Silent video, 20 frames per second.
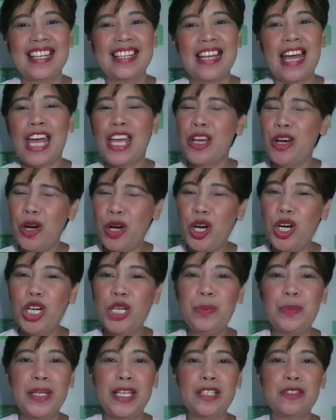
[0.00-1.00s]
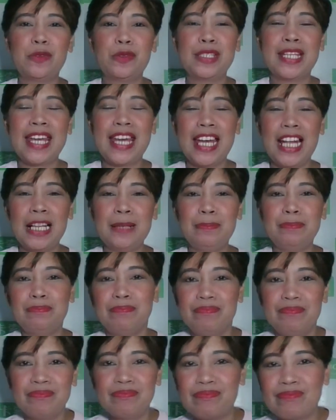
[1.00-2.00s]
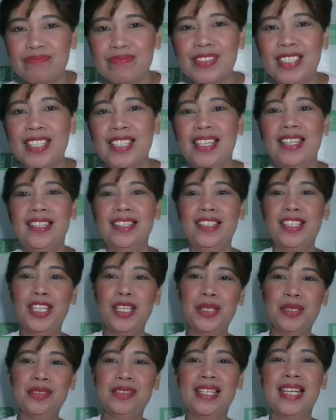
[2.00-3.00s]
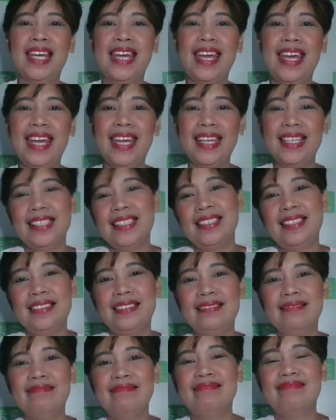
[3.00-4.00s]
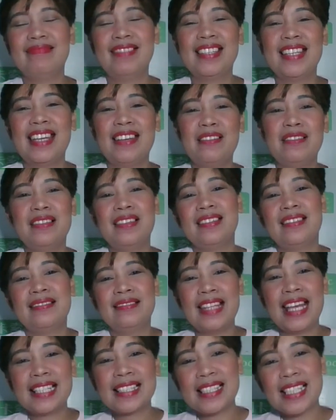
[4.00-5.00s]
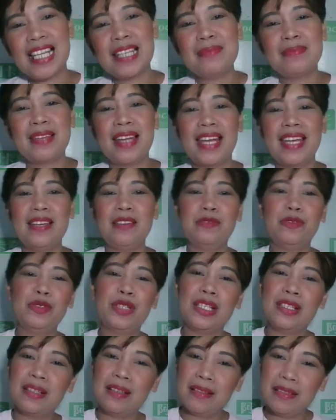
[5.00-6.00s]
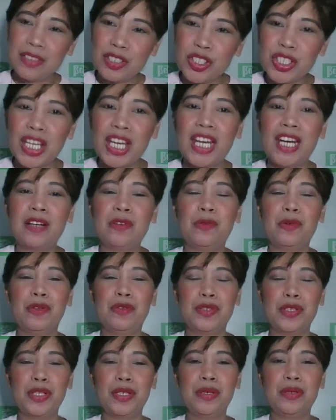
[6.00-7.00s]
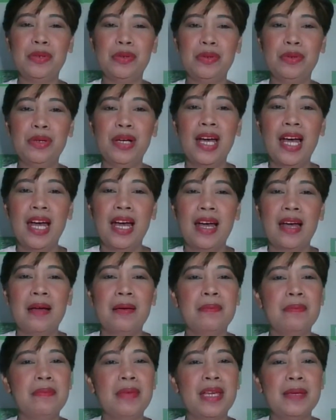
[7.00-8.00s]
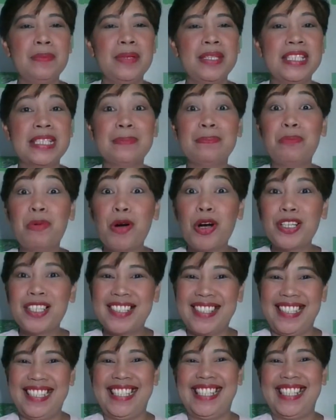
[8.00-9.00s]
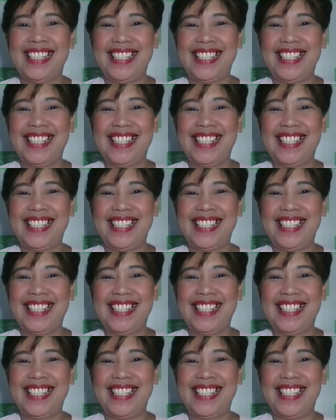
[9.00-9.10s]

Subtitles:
I hope it would help you, and next time I will share with you maybe the bonuses.